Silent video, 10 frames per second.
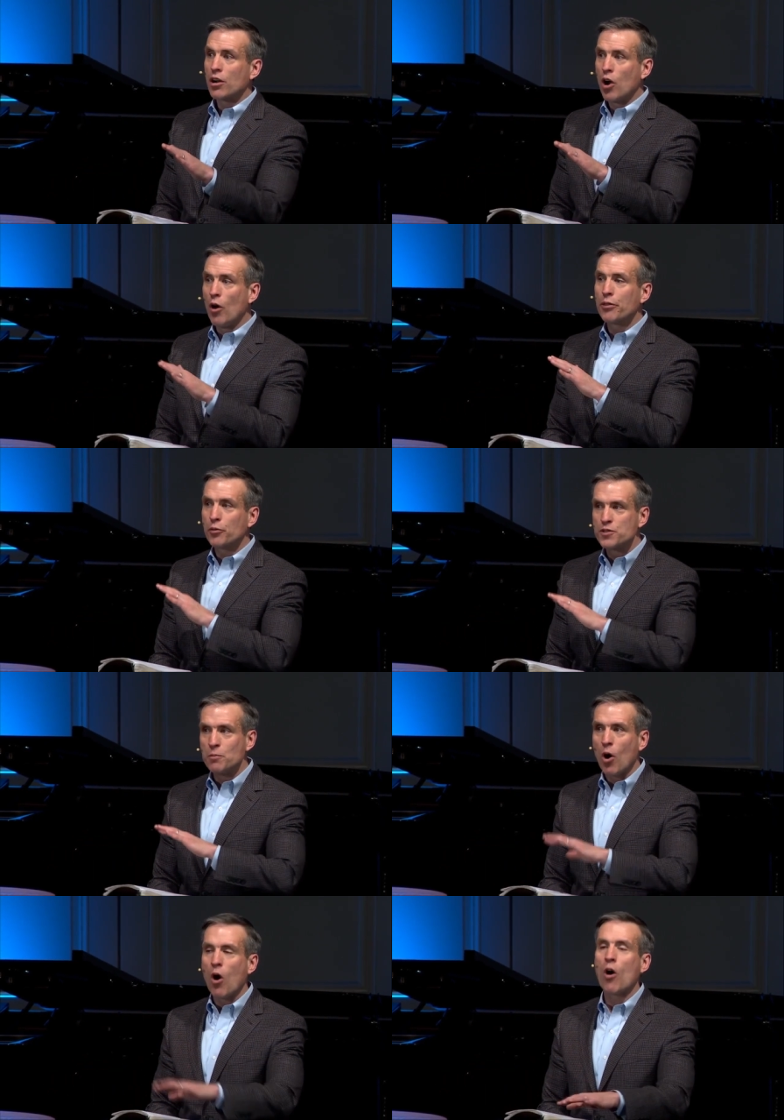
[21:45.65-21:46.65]
gone through
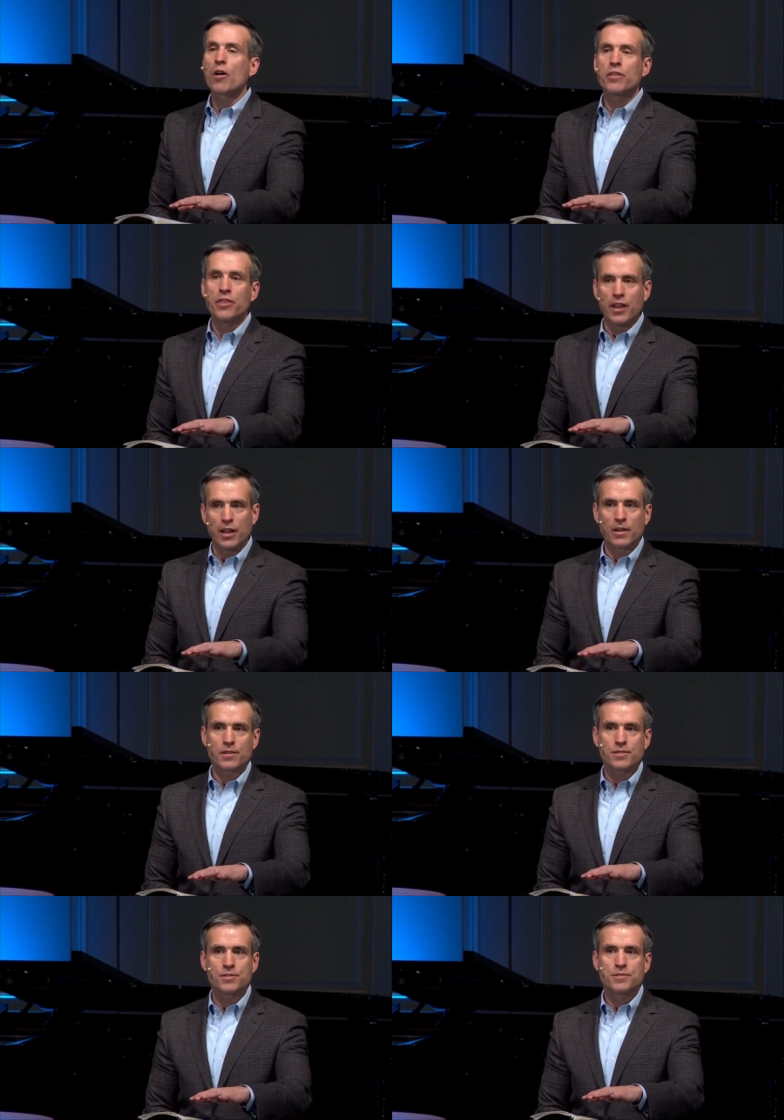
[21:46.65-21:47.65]
some hard
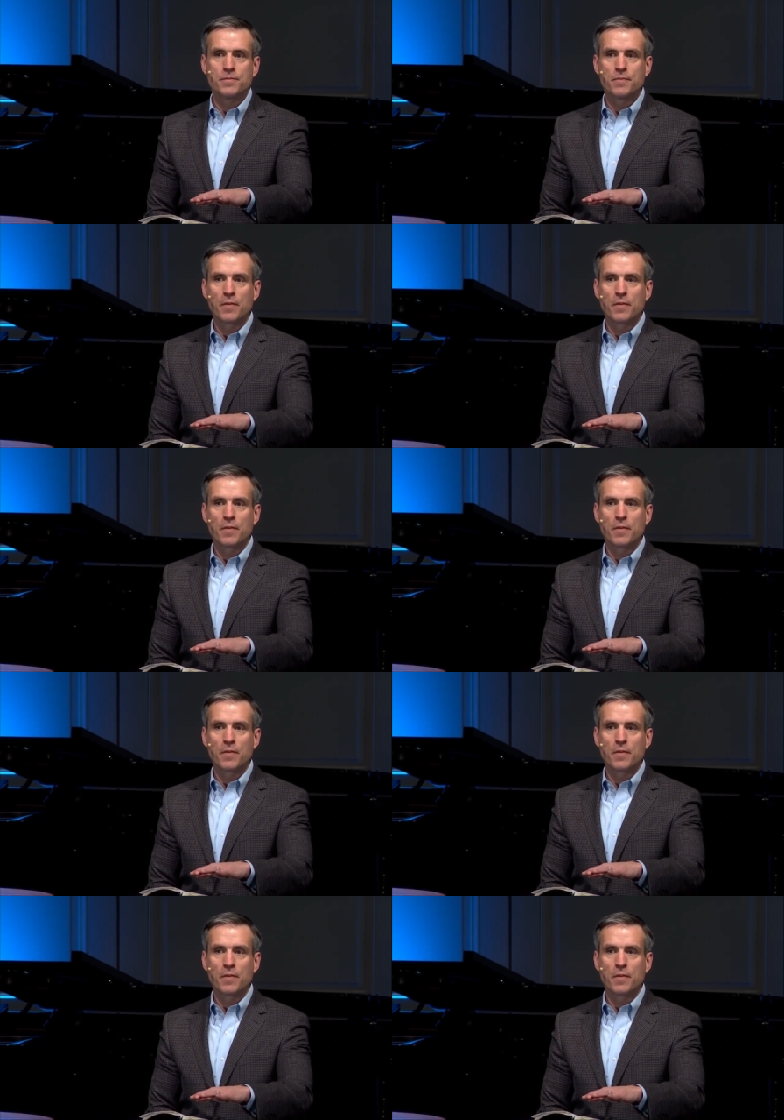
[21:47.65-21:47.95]
things.